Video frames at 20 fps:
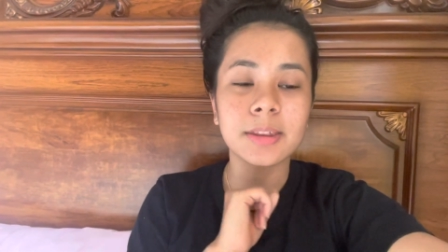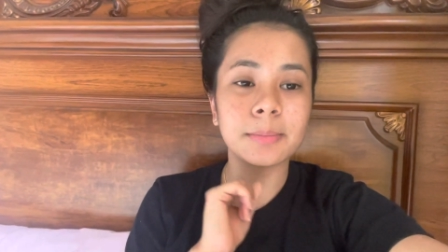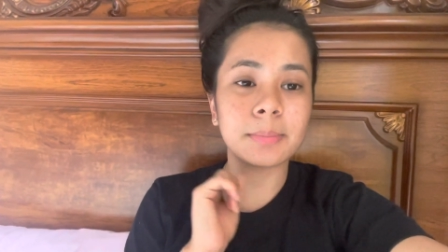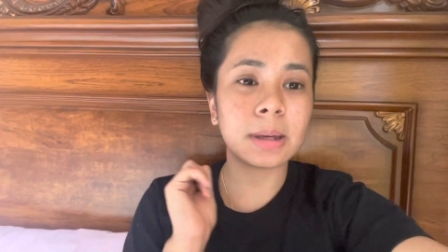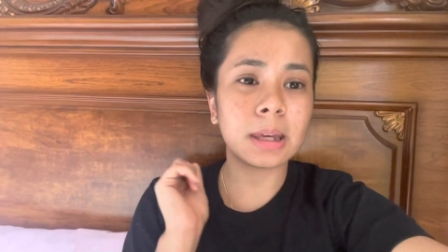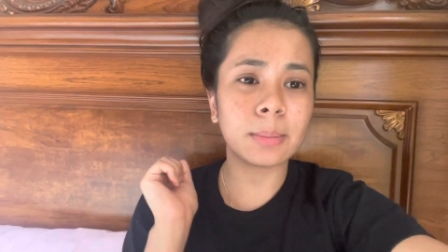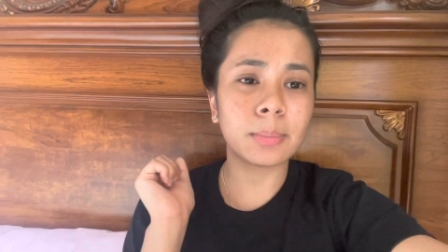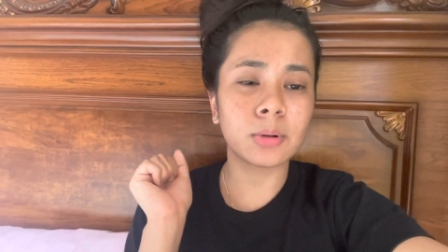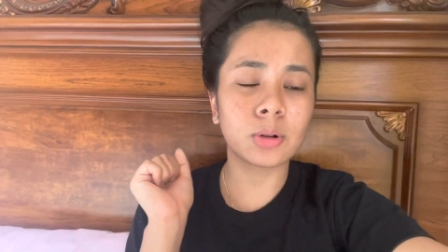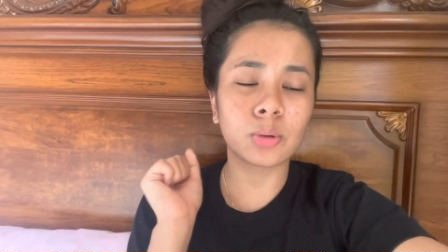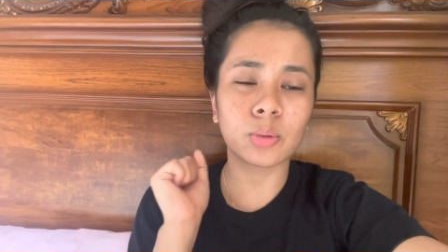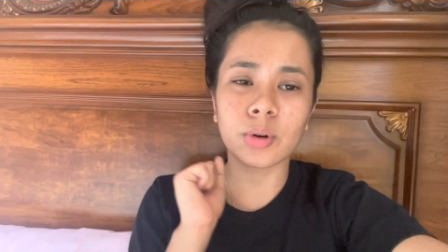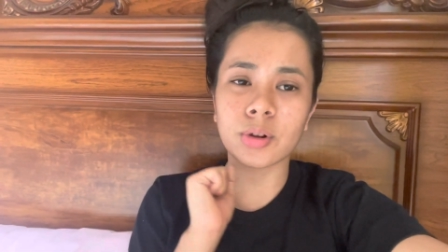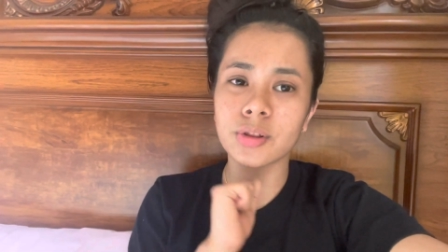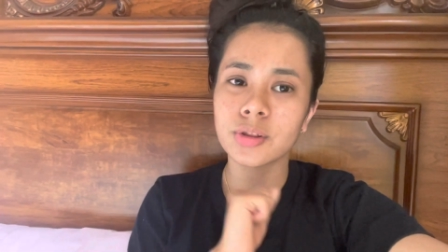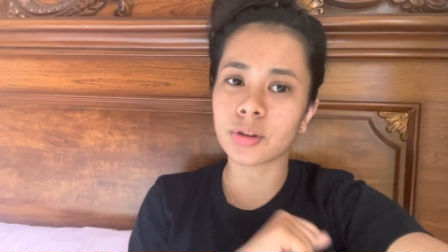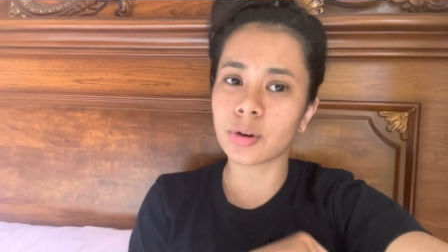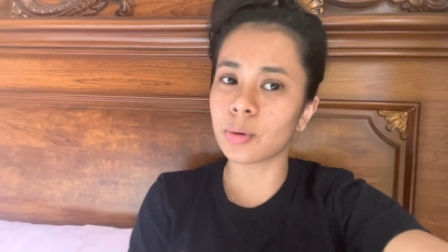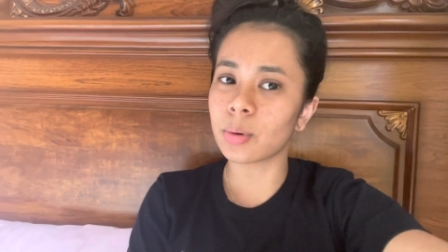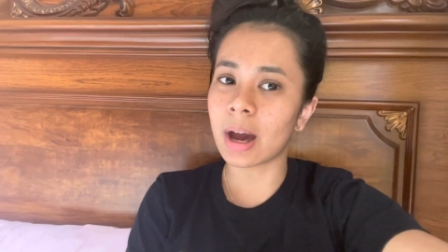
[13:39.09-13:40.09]
The people were
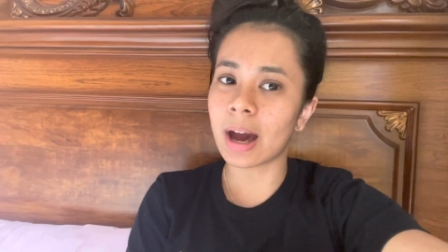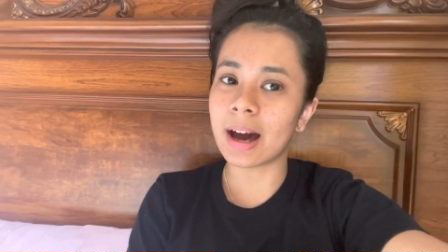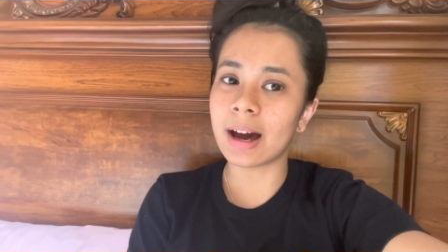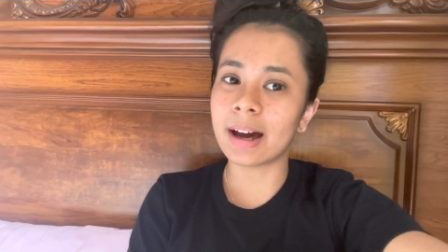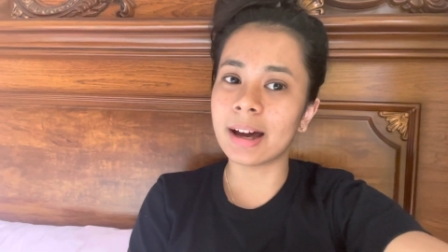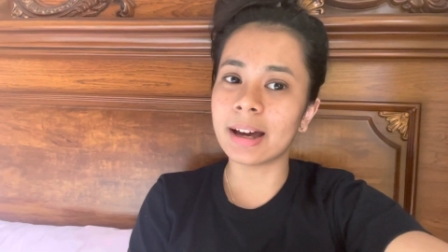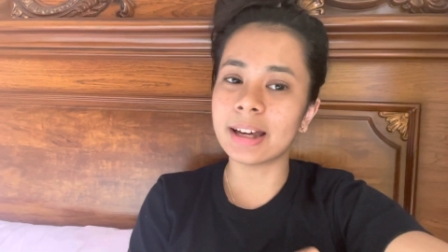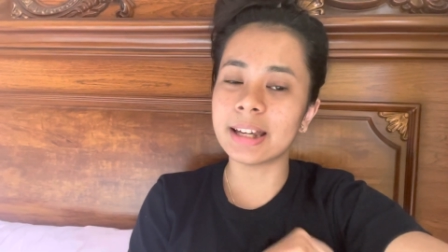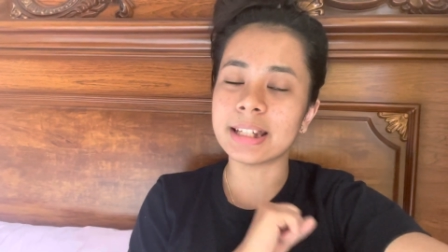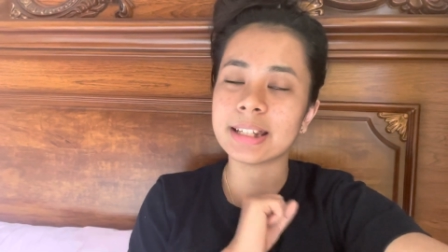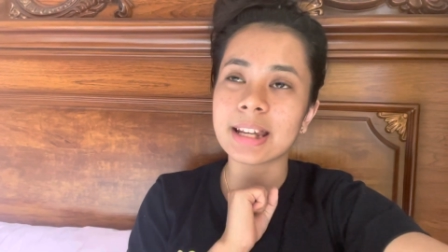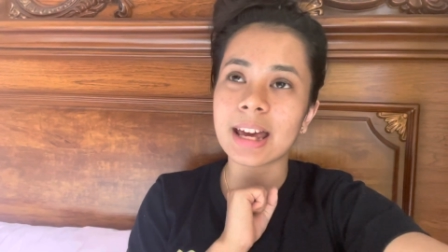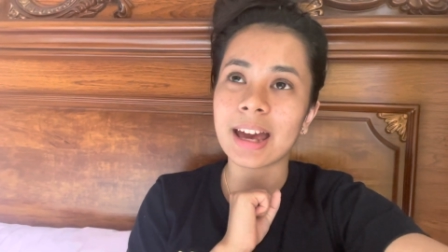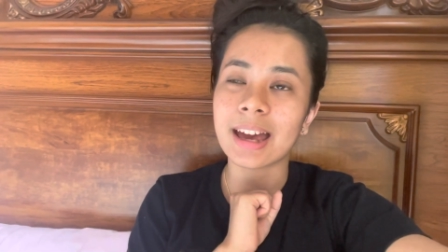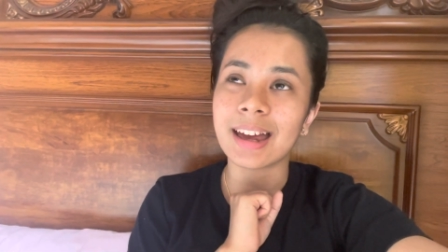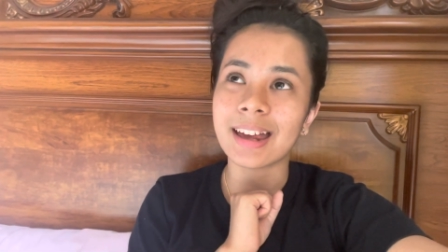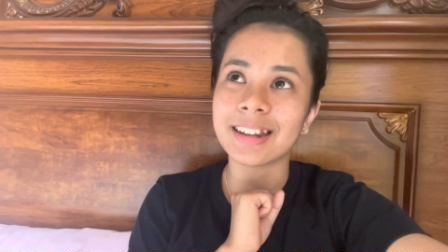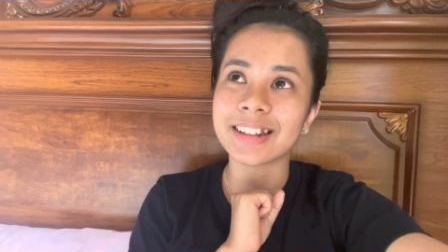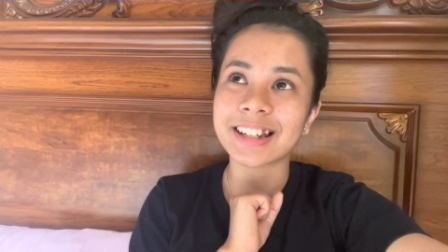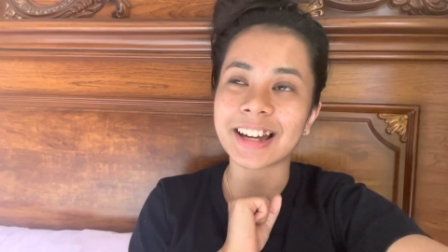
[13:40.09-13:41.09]
so kind,
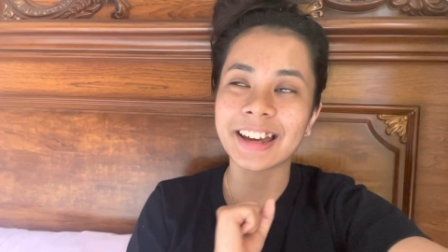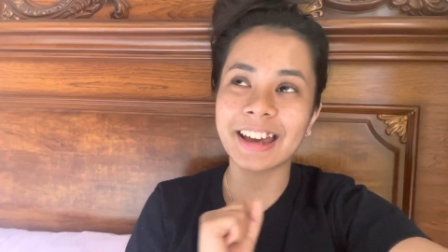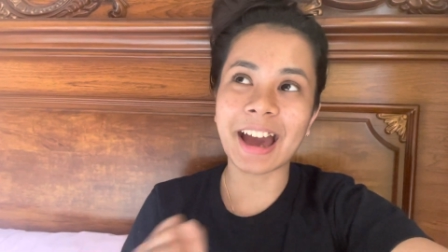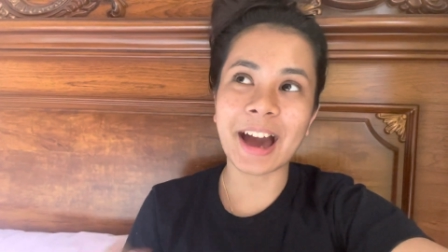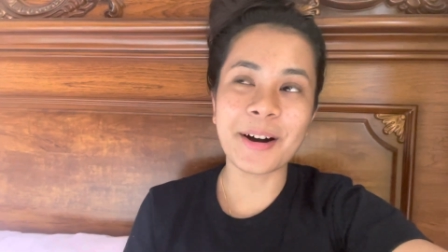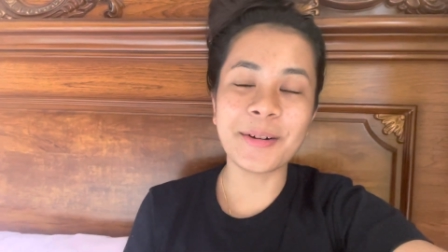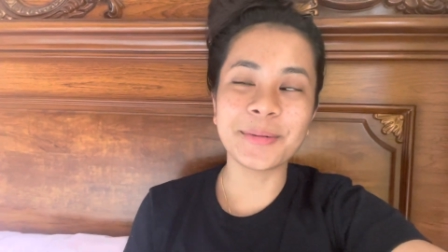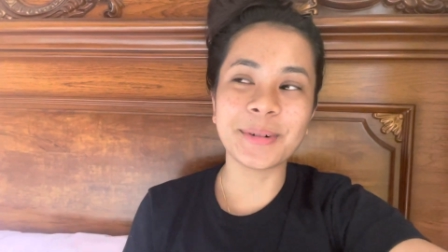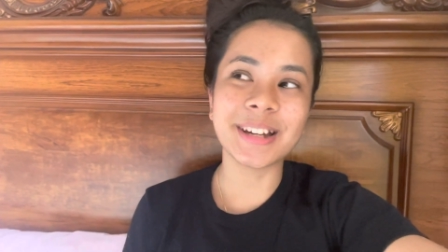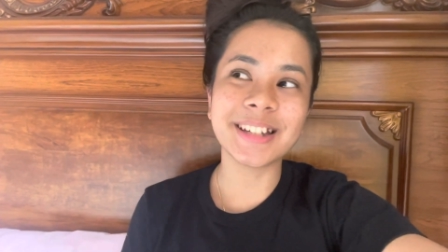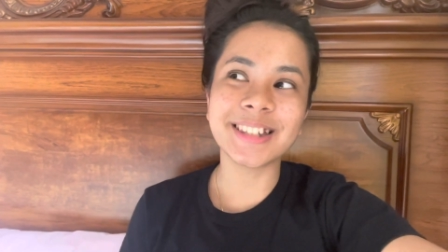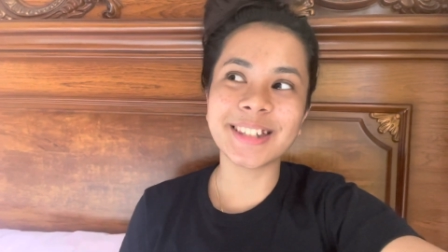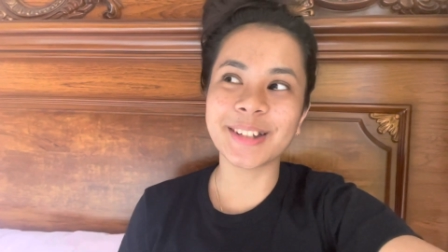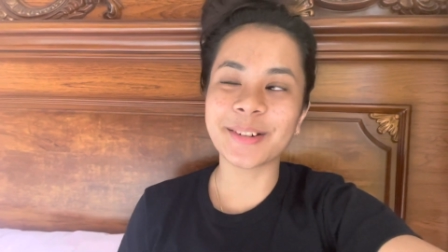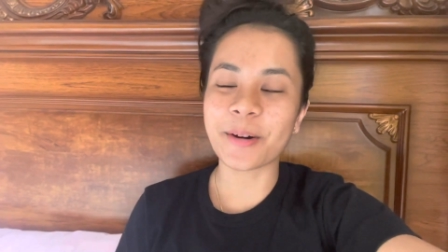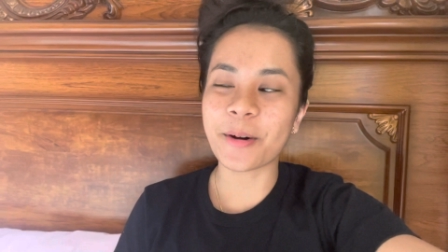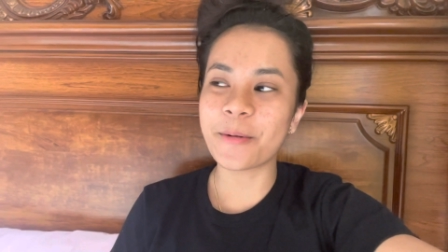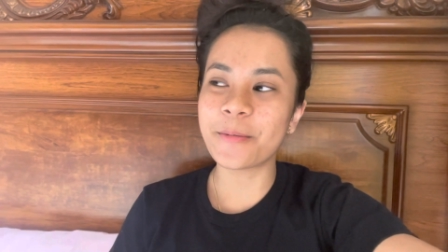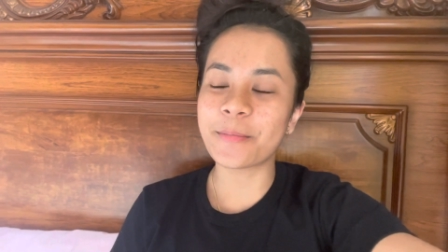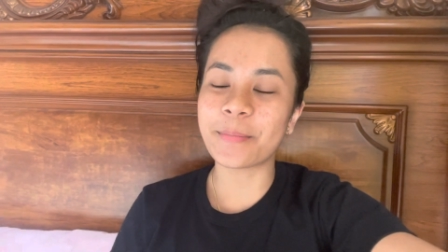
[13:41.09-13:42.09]
and I can't wait
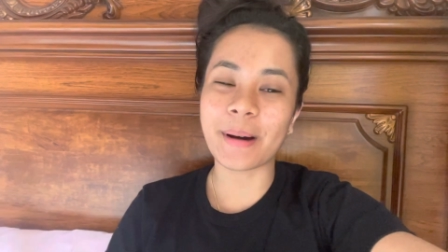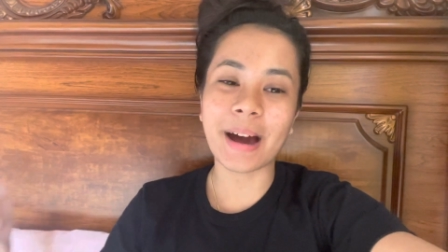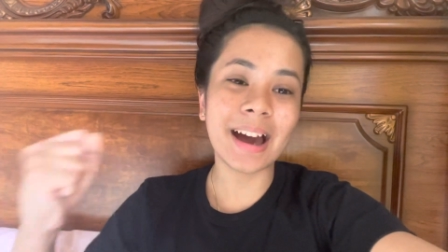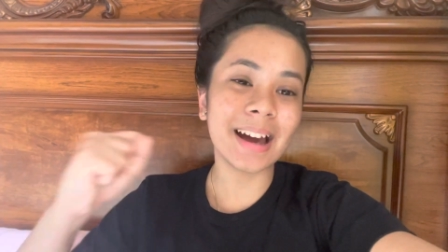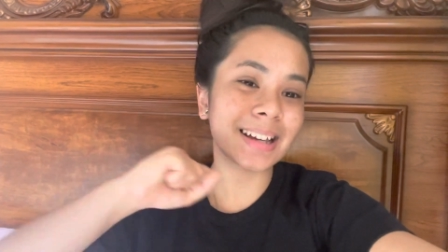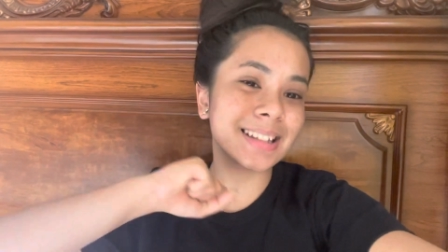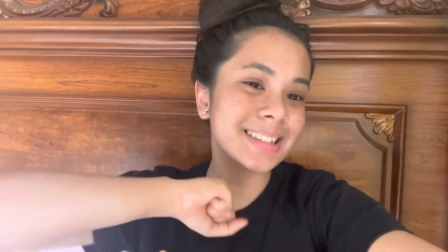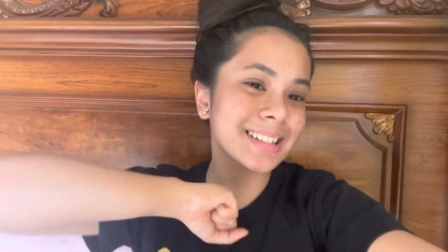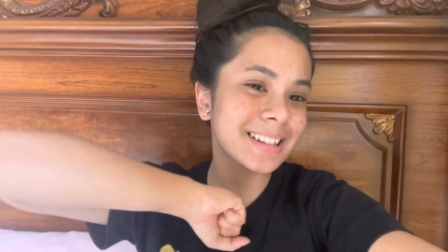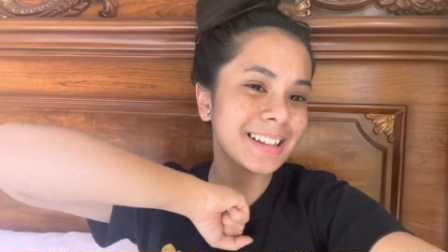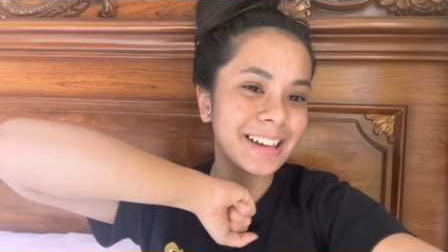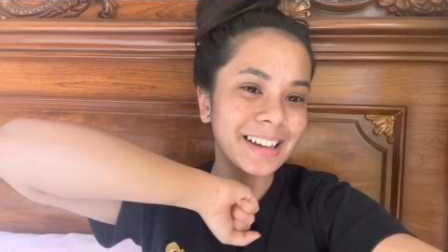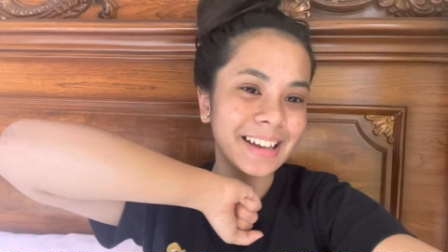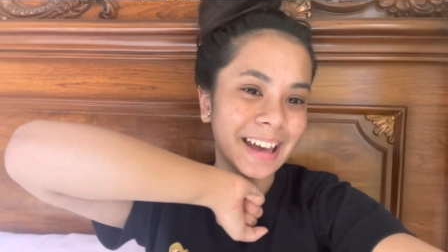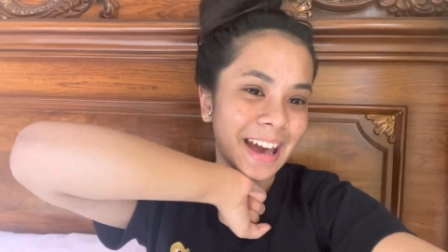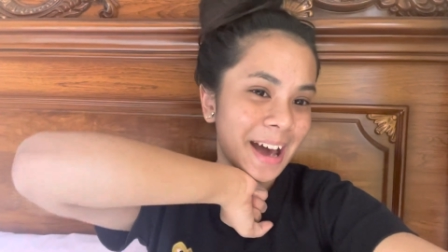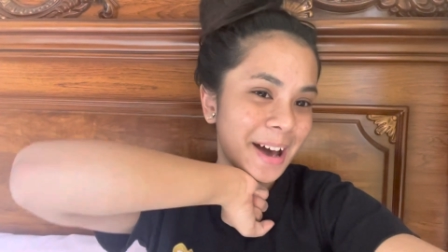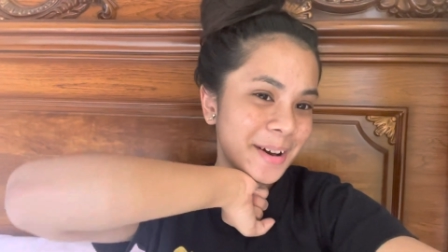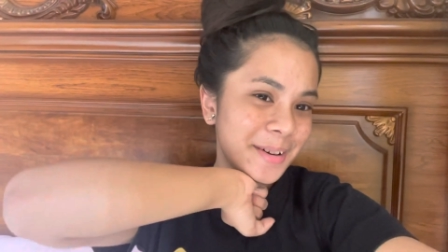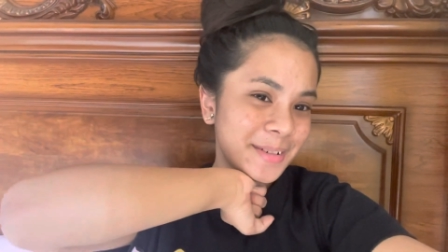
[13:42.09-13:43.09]
to go back to
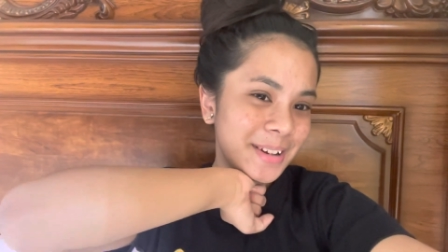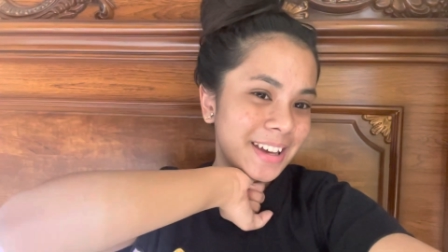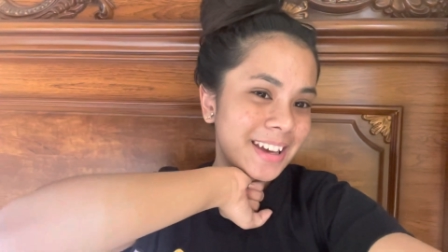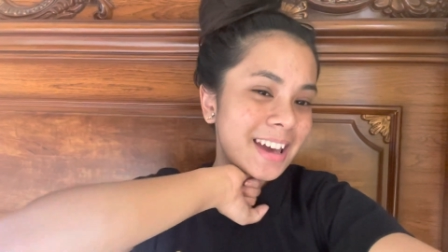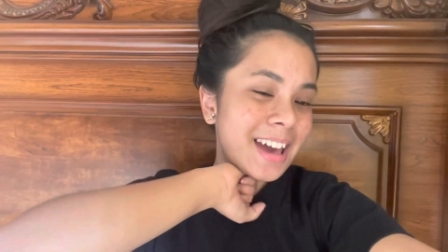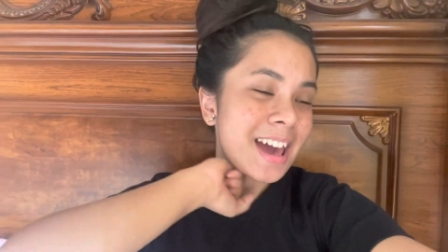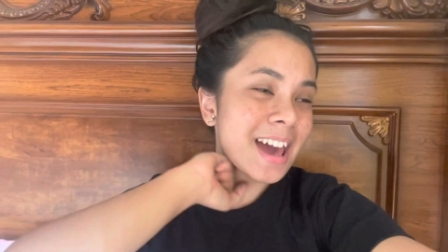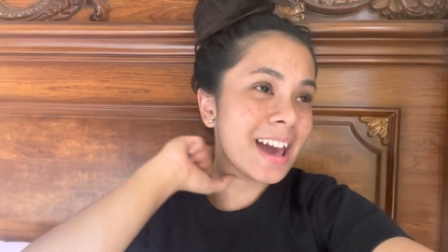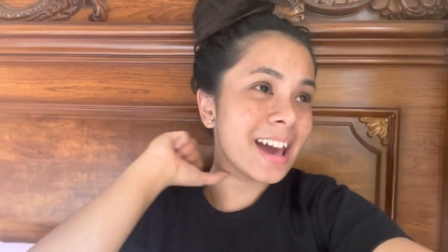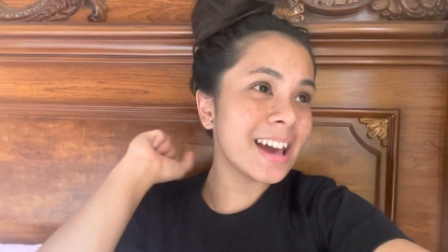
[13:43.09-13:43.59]
Langkawi.